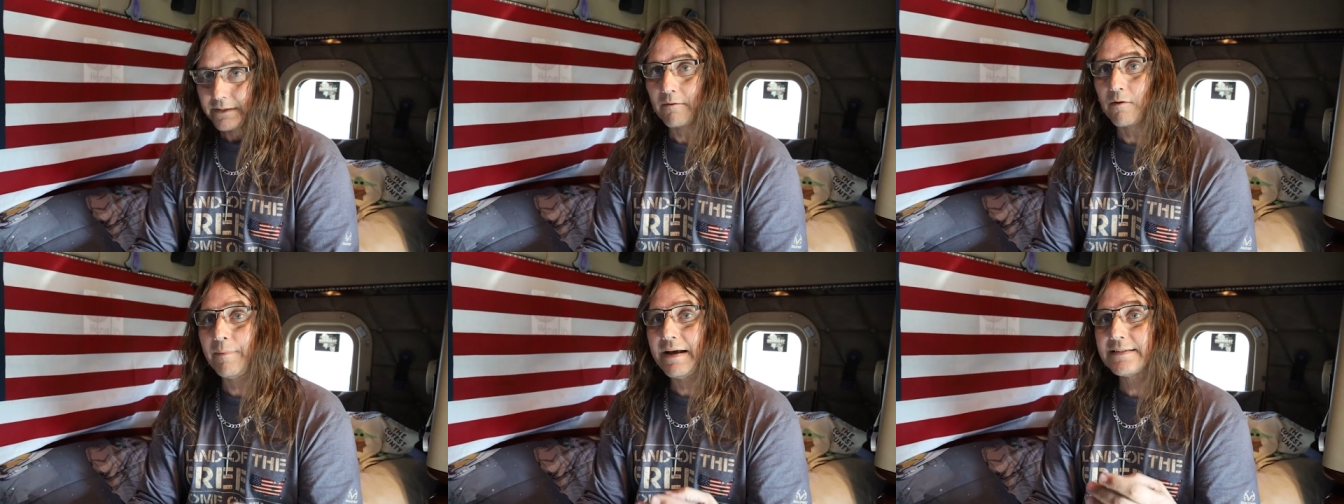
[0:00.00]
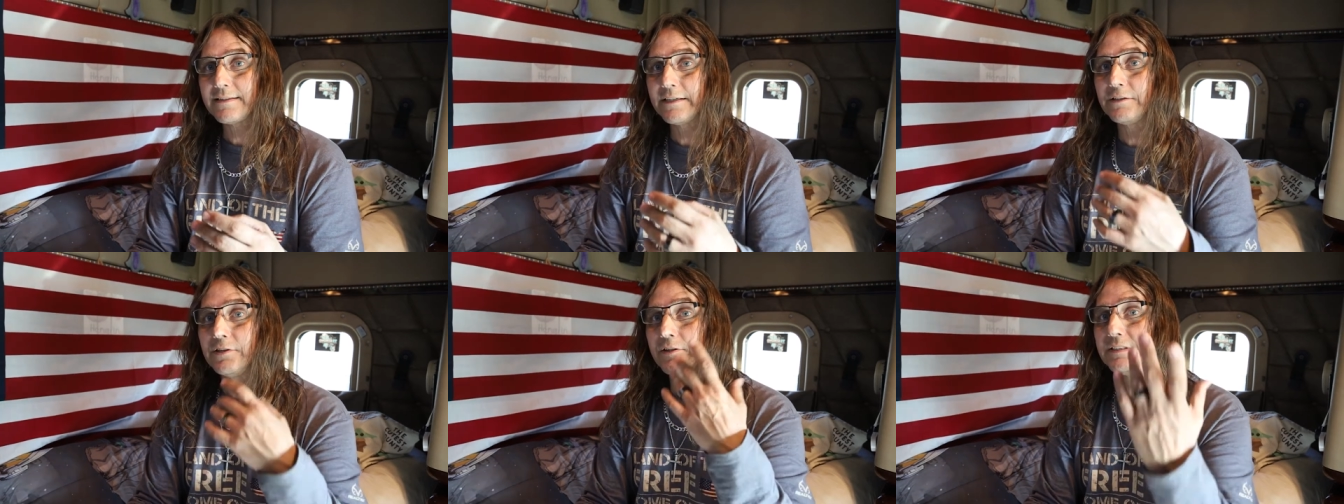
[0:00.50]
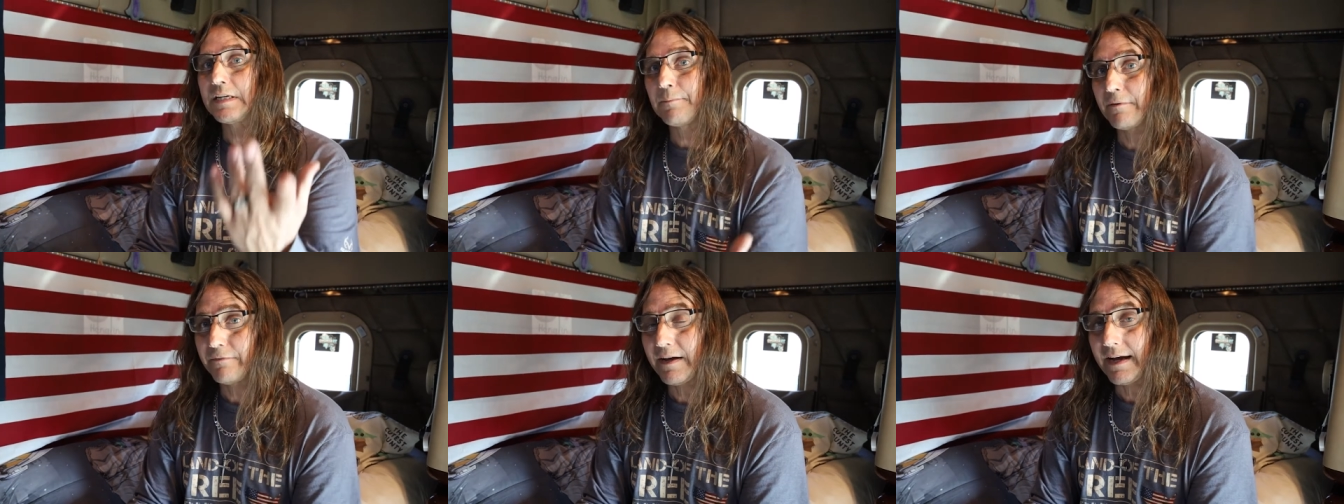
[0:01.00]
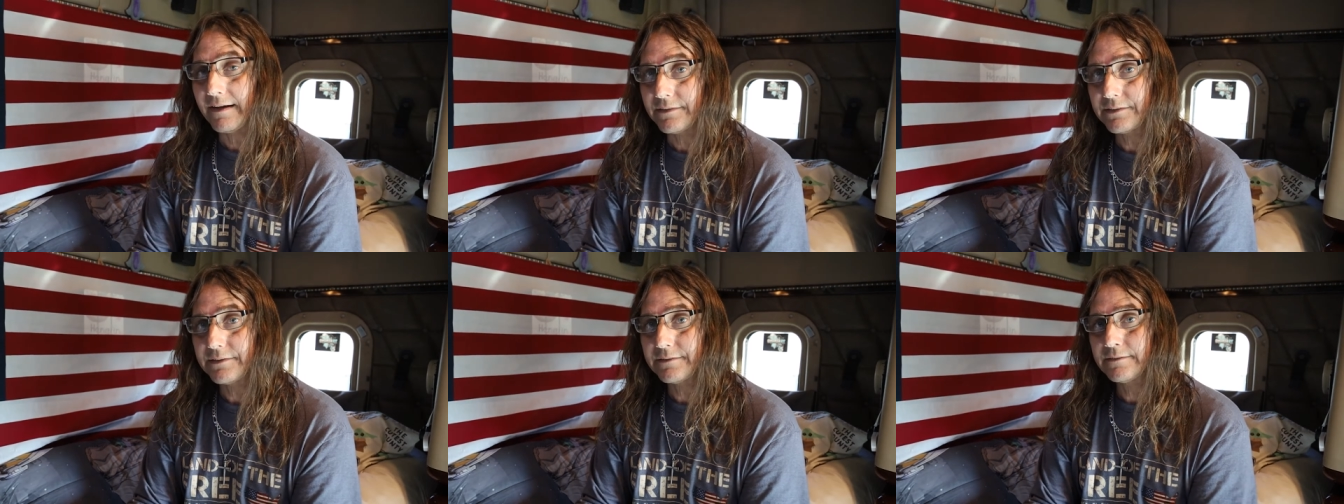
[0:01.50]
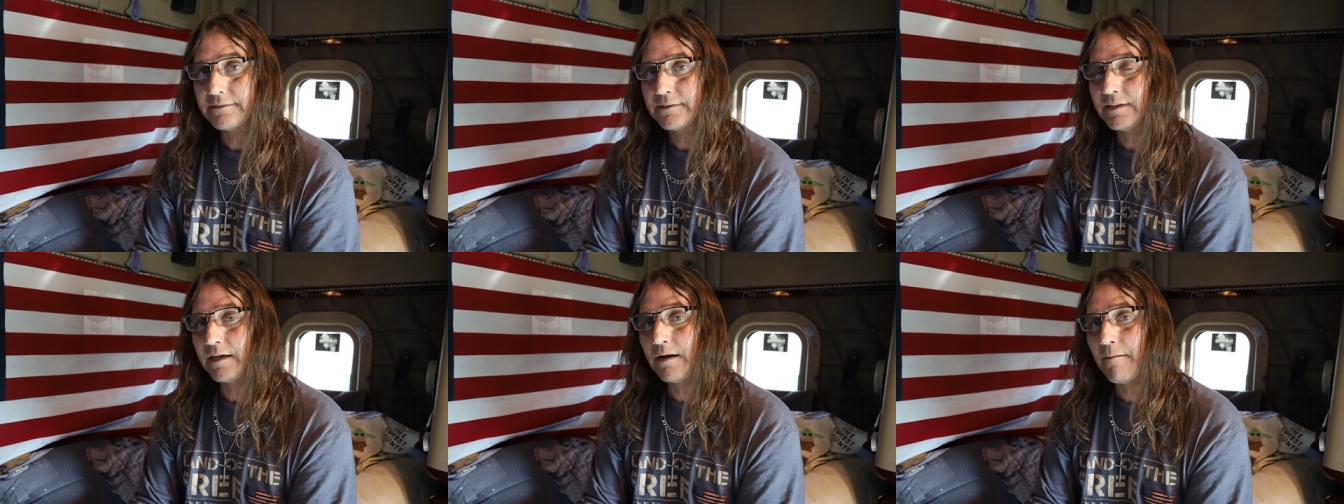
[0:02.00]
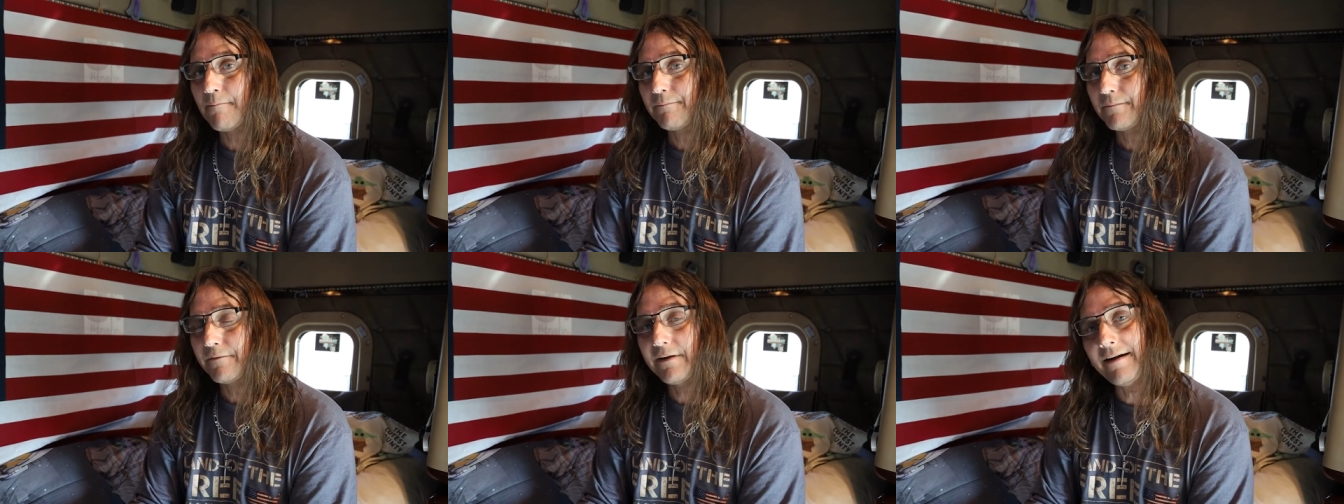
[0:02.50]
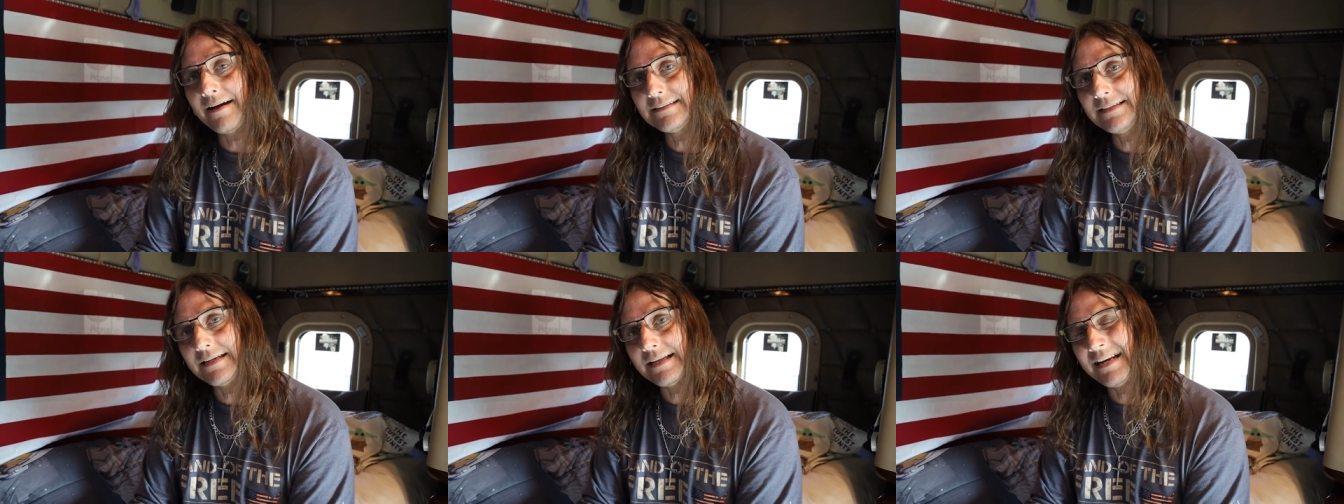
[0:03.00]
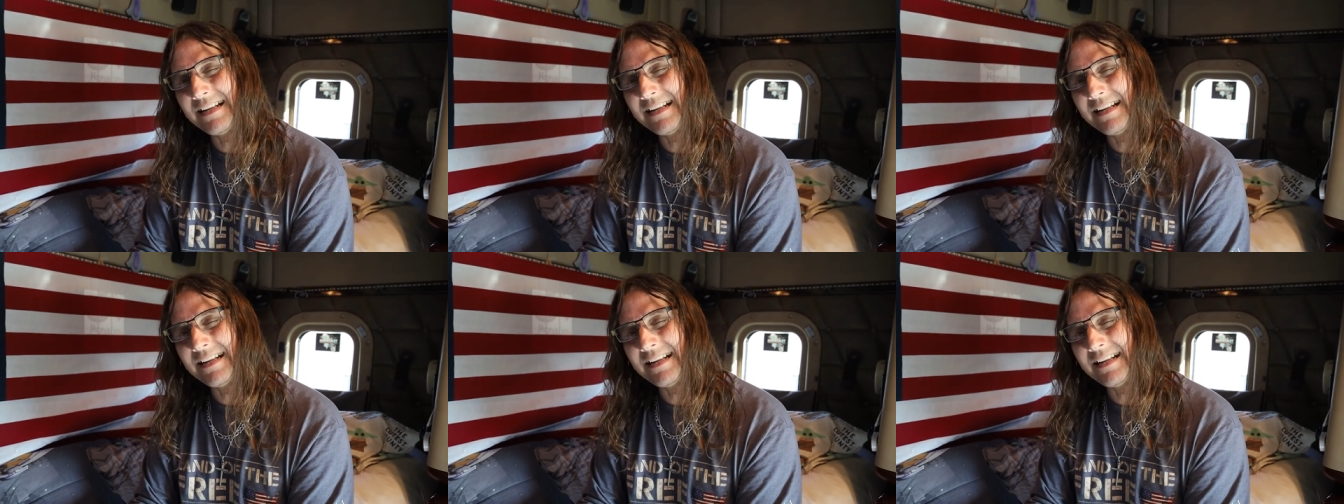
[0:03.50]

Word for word: They were basically two separate files um, of how I did it.